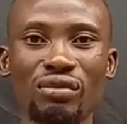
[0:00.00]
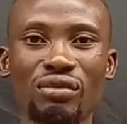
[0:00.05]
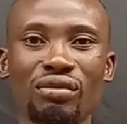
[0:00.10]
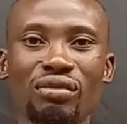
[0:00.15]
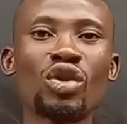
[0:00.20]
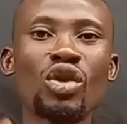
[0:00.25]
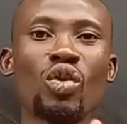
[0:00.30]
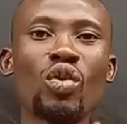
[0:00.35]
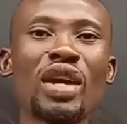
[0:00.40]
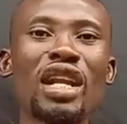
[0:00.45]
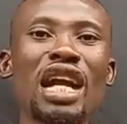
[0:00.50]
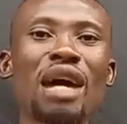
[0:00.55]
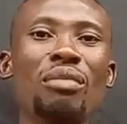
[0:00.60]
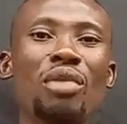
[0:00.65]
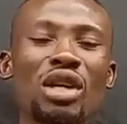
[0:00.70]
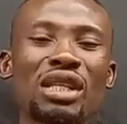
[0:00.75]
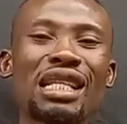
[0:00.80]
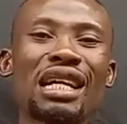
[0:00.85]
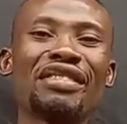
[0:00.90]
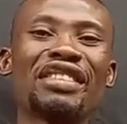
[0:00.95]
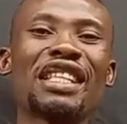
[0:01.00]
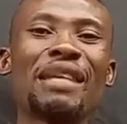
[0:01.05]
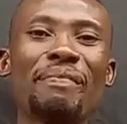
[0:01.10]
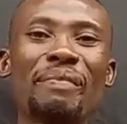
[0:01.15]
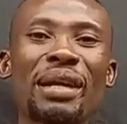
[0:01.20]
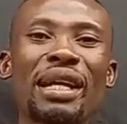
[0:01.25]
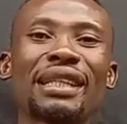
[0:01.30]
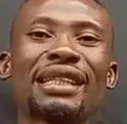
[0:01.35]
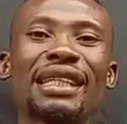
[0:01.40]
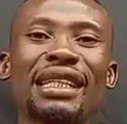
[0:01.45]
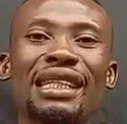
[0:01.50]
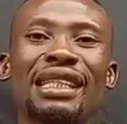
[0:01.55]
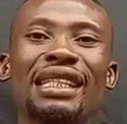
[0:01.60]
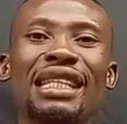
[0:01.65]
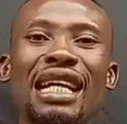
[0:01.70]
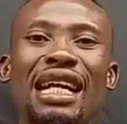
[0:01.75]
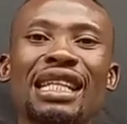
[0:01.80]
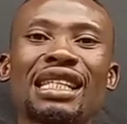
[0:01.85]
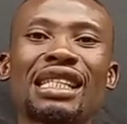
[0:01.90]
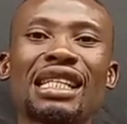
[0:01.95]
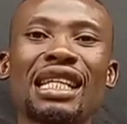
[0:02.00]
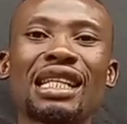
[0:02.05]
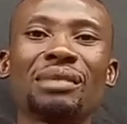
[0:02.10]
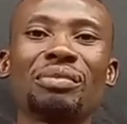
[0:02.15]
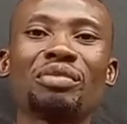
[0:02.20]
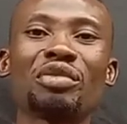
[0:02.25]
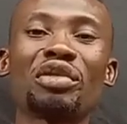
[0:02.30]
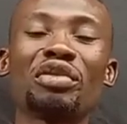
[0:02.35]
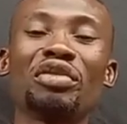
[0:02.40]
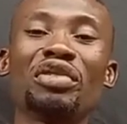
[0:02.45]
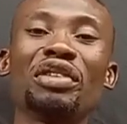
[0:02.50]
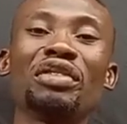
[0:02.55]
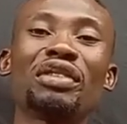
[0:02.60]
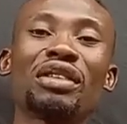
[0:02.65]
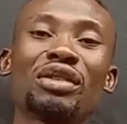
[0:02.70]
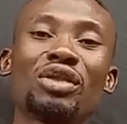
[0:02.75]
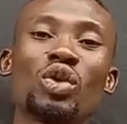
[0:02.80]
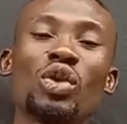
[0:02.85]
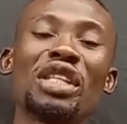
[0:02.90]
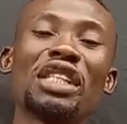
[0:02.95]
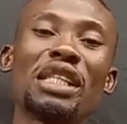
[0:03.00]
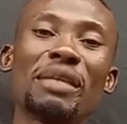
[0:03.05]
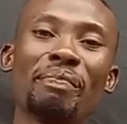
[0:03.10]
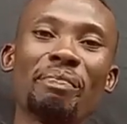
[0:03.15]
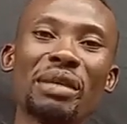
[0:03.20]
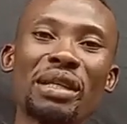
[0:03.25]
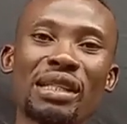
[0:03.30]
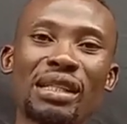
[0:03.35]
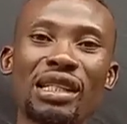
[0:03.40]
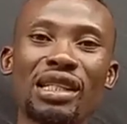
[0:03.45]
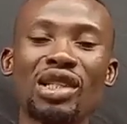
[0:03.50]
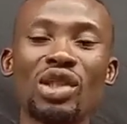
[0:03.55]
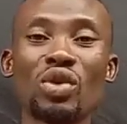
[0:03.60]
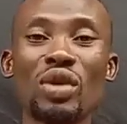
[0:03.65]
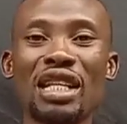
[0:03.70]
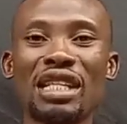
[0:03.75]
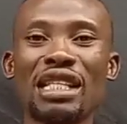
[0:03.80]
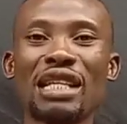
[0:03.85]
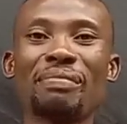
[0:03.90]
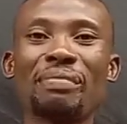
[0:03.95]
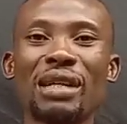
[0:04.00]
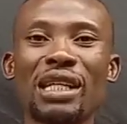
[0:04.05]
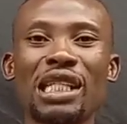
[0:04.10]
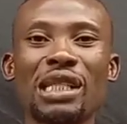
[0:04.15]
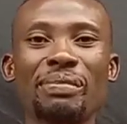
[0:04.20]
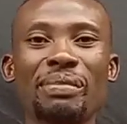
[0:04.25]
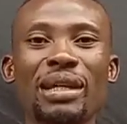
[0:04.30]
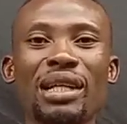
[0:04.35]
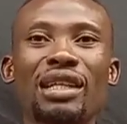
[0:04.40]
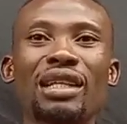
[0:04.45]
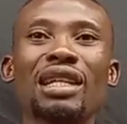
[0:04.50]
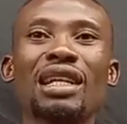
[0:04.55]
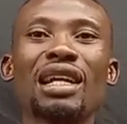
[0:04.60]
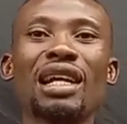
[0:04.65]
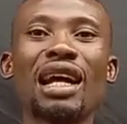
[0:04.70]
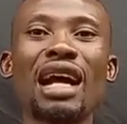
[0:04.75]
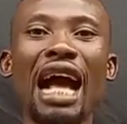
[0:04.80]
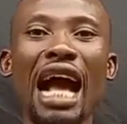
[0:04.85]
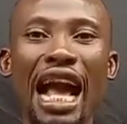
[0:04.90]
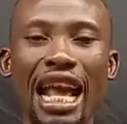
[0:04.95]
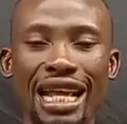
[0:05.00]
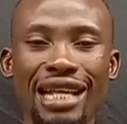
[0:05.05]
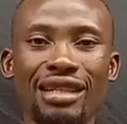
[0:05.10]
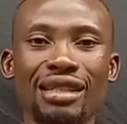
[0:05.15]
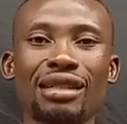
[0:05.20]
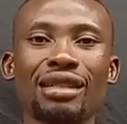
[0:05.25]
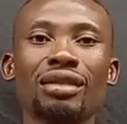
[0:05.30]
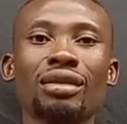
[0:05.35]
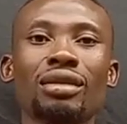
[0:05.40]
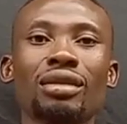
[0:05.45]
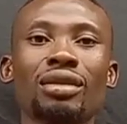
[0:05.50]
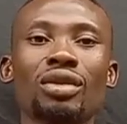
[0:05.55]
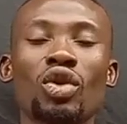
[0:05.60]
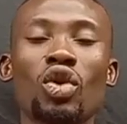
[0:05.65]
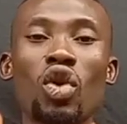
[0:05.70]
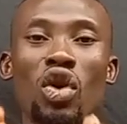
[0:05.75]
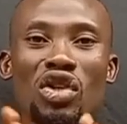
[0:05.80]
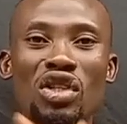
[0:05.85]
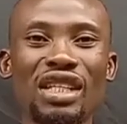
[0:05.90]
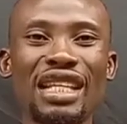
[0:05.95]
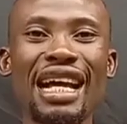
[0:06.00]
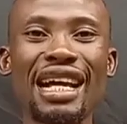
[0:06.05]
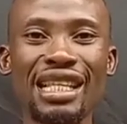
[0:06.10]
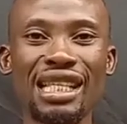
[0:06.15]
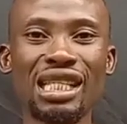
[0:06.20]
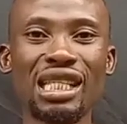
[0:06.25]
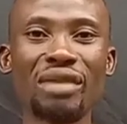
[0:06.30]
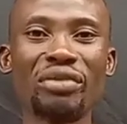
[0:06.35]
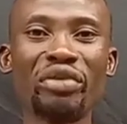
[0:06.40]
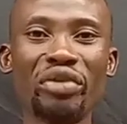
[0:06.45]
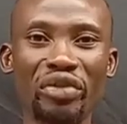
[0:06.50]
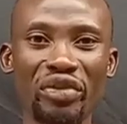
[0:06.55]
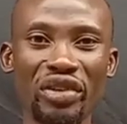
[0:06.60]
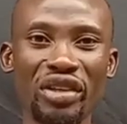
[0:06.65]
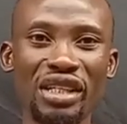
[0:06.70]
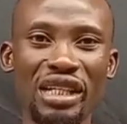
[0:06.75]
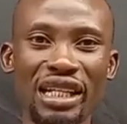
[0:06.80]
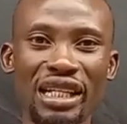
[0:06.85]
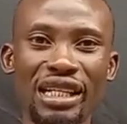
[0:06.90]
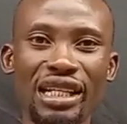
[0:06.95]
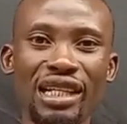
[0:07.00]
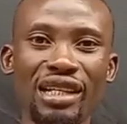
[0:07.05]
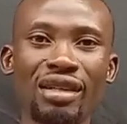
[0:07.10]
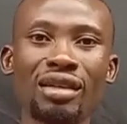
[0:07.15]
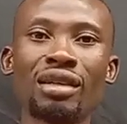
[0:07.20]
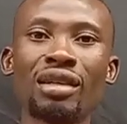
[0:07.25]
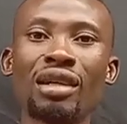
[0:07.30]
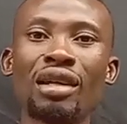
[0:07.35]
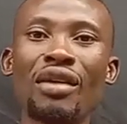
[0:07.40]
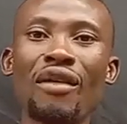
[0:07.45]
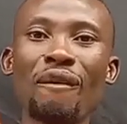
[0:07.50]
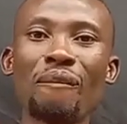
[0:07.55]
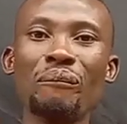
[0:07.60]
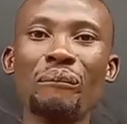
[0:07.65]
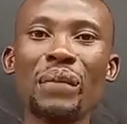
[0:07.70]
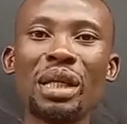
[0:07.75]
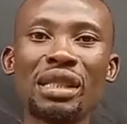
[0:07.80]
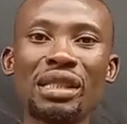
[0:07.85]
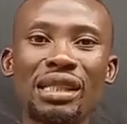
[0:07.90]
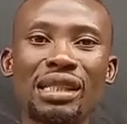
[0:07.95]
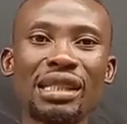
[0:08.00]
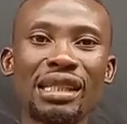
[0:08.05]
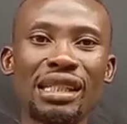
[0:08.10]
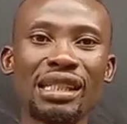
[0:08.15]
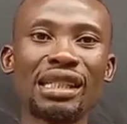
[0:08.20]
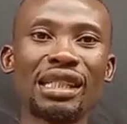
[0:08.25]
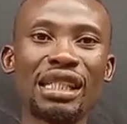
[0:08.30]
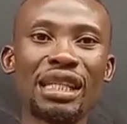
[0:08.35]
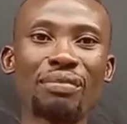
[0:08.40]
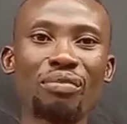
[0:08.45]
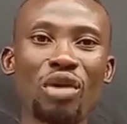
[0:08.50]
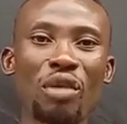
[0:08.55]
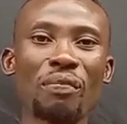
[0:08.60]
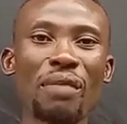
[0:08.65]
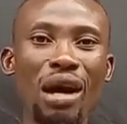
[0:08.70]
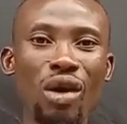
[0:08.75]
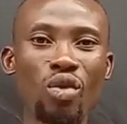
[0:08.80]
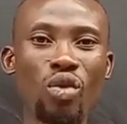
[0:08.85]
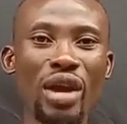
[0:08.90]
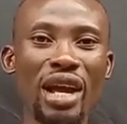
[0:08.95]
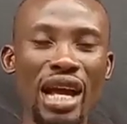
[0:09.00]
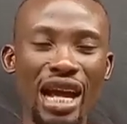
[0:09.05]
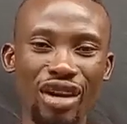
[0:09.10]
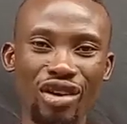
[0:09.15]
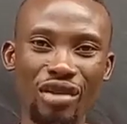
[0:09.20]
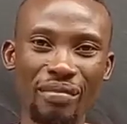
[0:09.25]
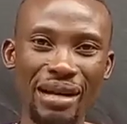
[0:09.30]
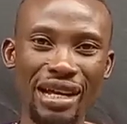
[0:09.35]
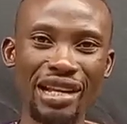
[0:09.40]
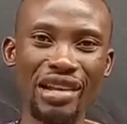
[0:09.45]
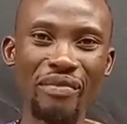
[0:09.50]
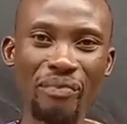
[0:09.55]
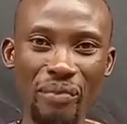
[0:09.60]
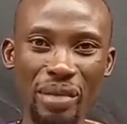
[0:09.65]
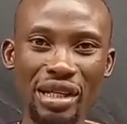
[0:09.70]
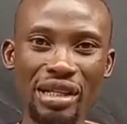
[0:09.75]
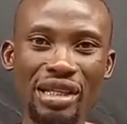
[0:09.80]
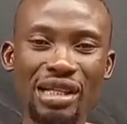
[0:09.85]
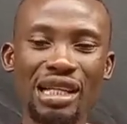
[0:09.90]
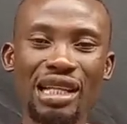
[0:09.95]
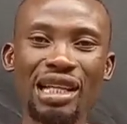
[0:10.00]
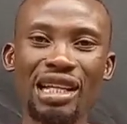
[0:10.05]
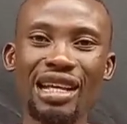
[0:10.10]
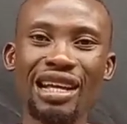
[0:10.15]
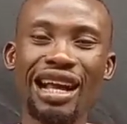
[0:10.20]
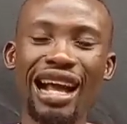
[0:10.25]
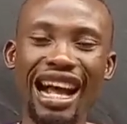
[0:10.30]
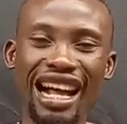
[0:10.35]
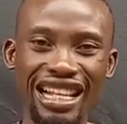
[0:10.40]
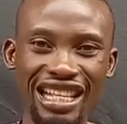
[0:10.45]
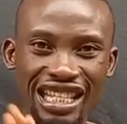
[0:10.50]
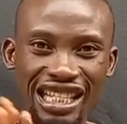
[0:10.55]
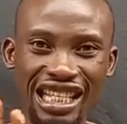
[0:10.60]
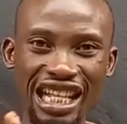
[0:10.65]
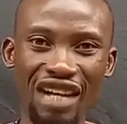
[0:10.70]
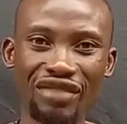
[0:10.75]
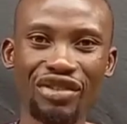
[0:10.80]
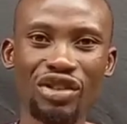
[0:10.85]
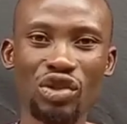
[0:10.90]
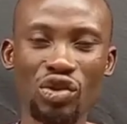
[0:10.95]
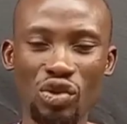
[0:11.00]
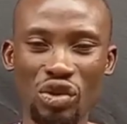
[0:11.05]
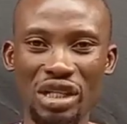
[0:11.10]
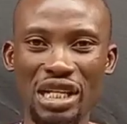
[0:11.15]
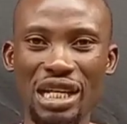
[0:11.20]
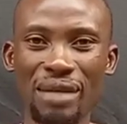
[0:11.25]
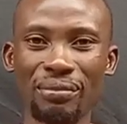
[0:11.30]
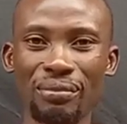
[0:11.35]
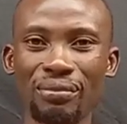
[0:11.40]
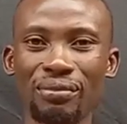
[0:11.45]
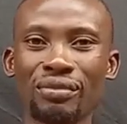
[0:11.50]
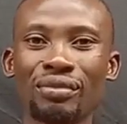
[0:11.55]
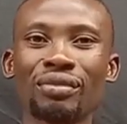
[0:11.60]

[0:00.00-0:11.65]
So when I must have separated that 20 pieces to a separate spread, I got that same feed again, mixed it the proper way I normally mixed, and served to them.